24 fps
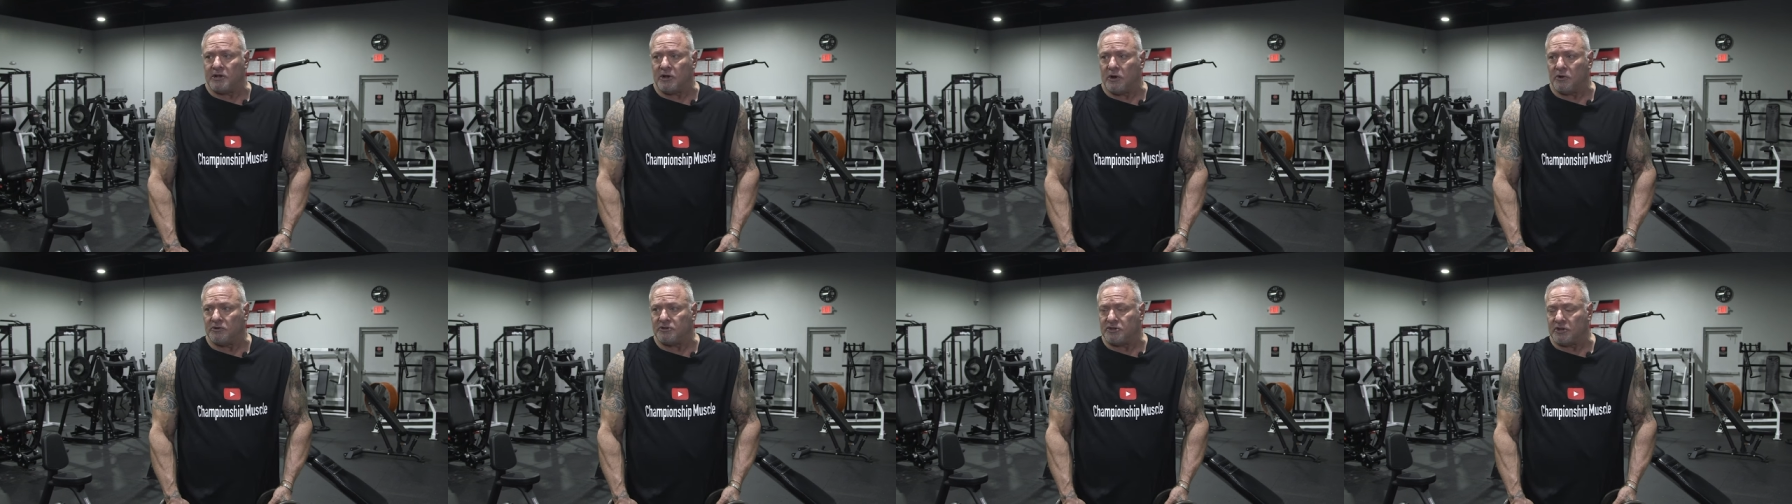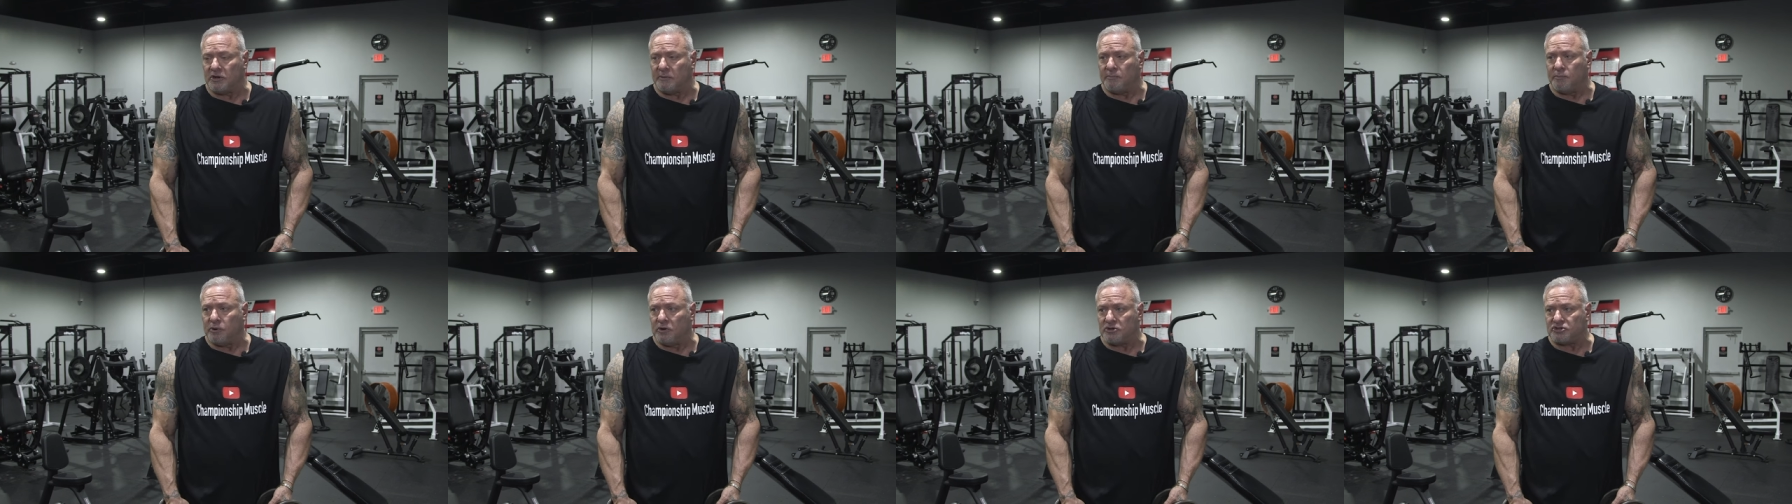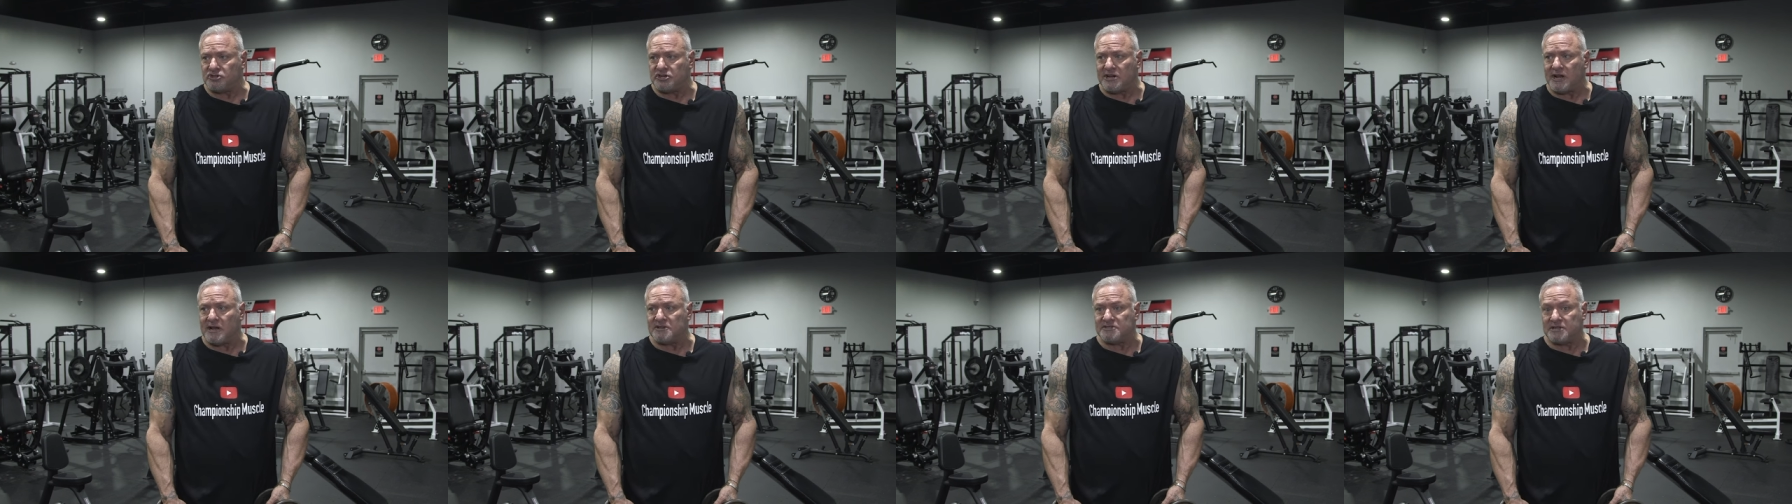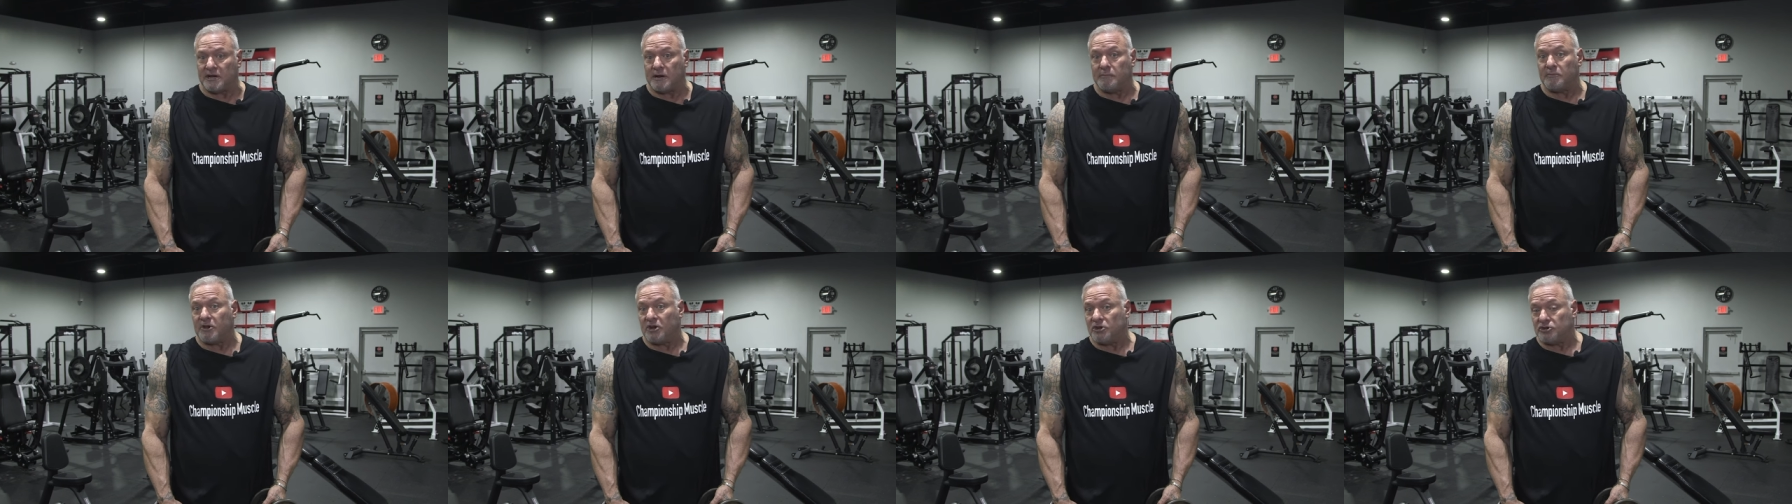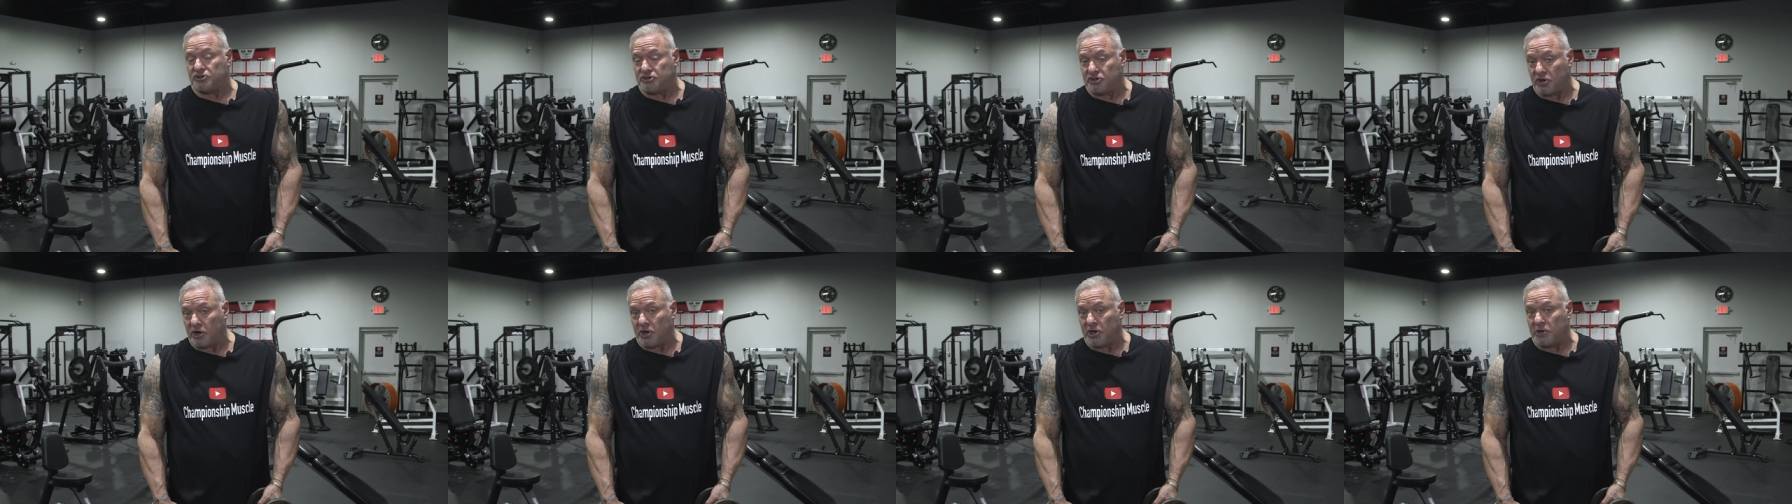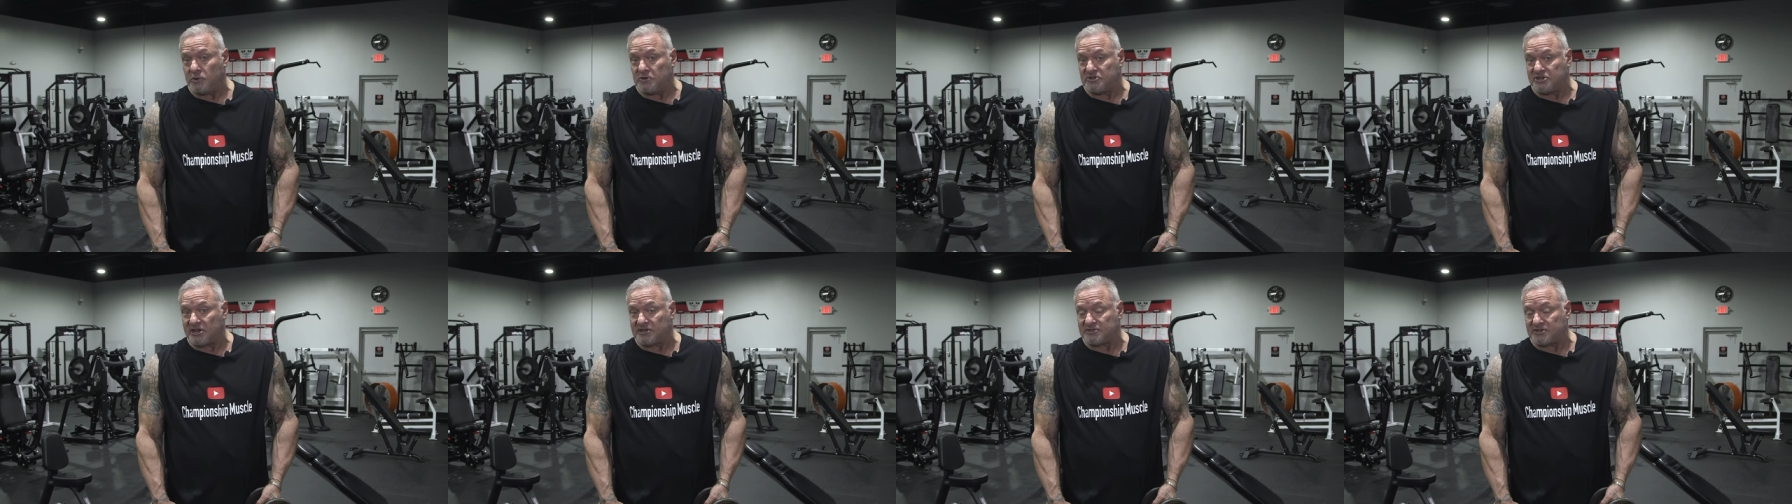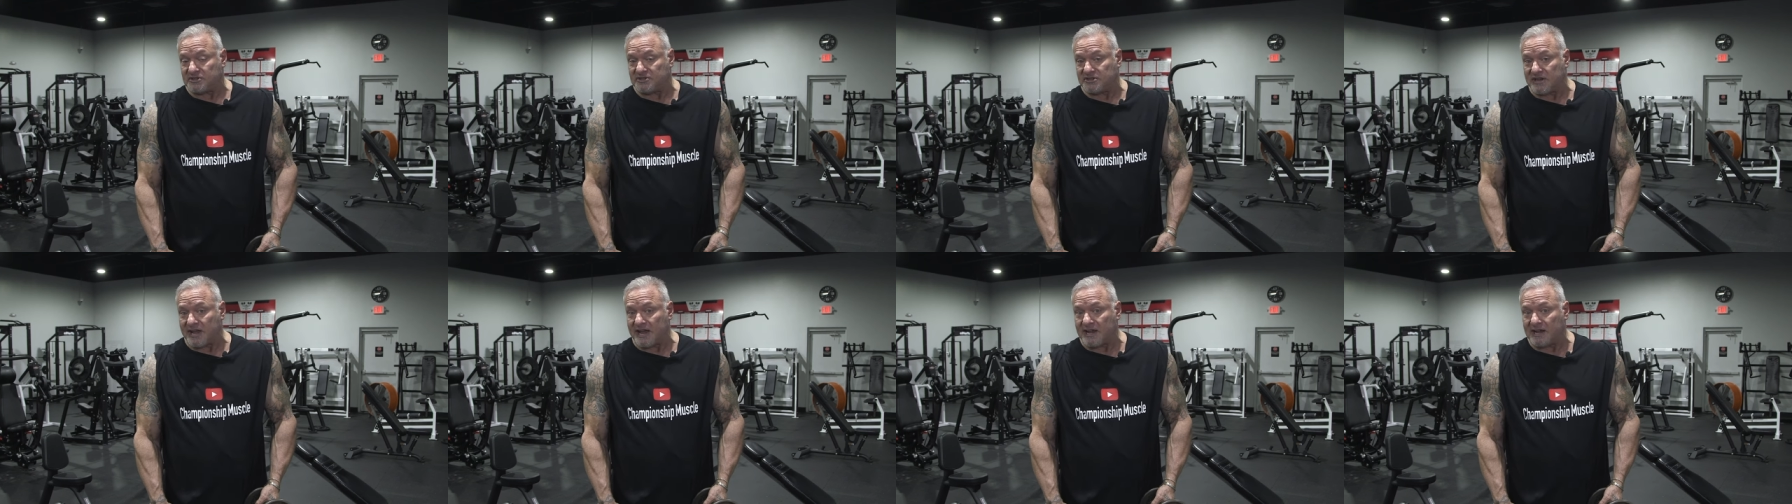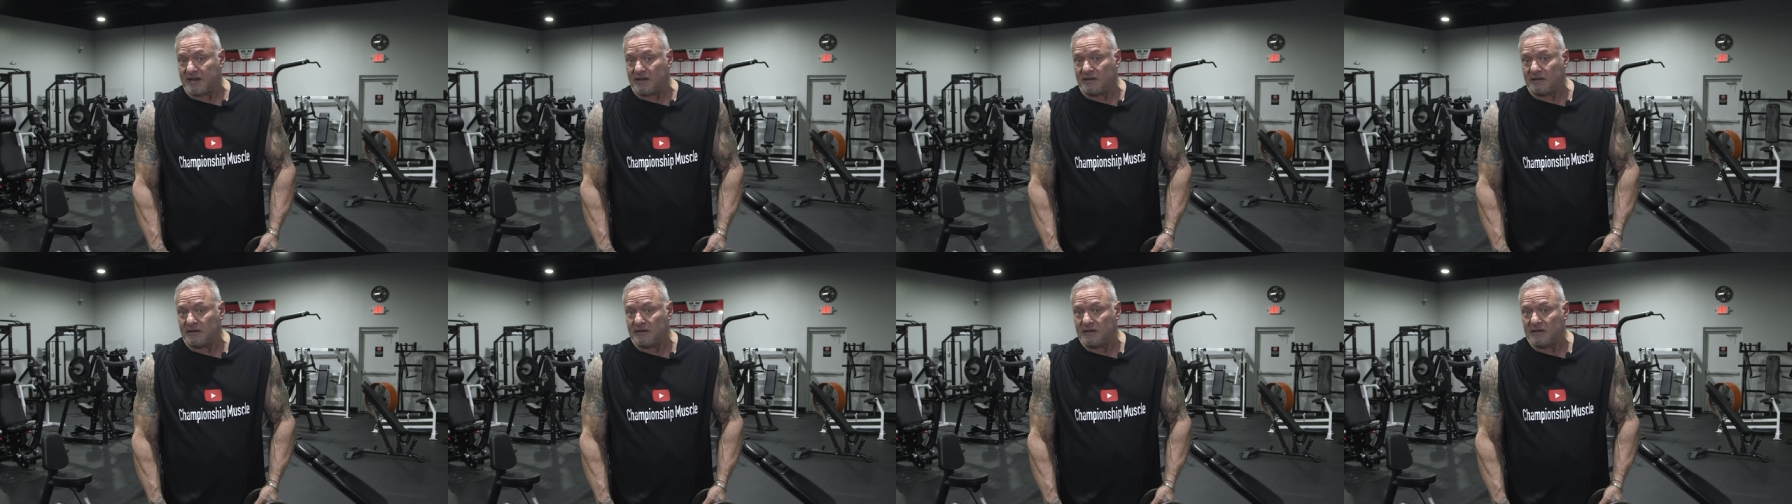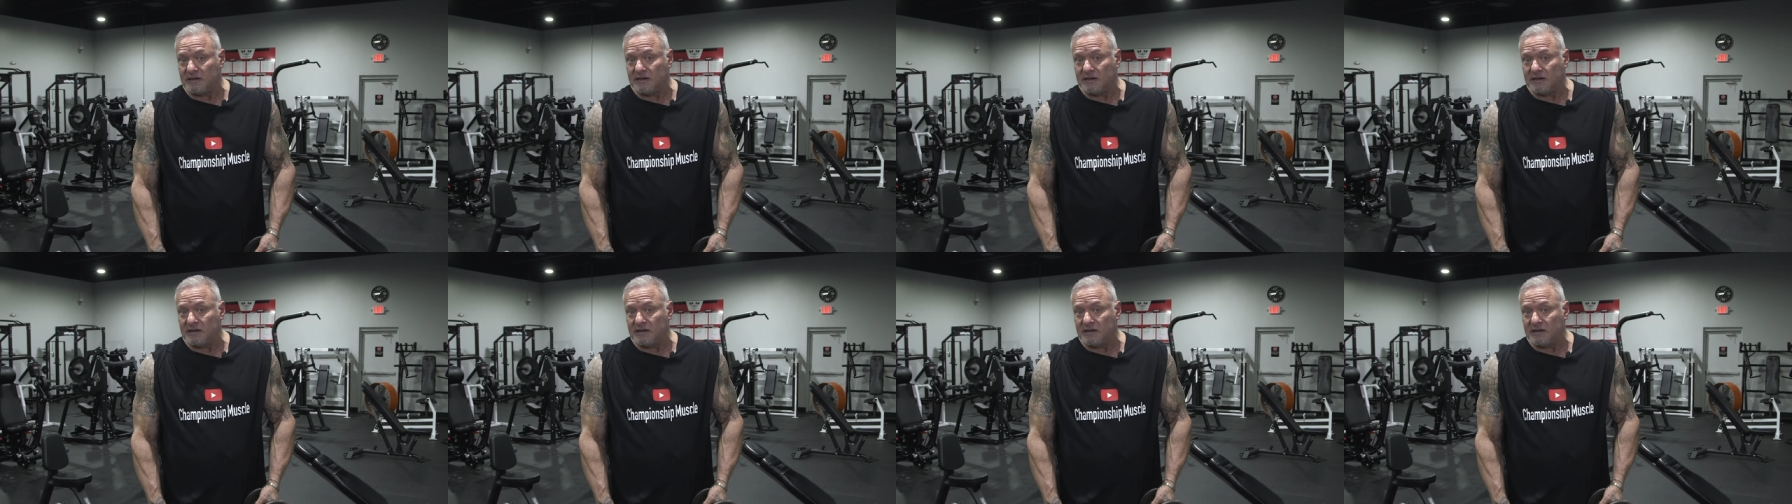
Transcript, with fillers: go to the push downs that I'm gonna show you just a second.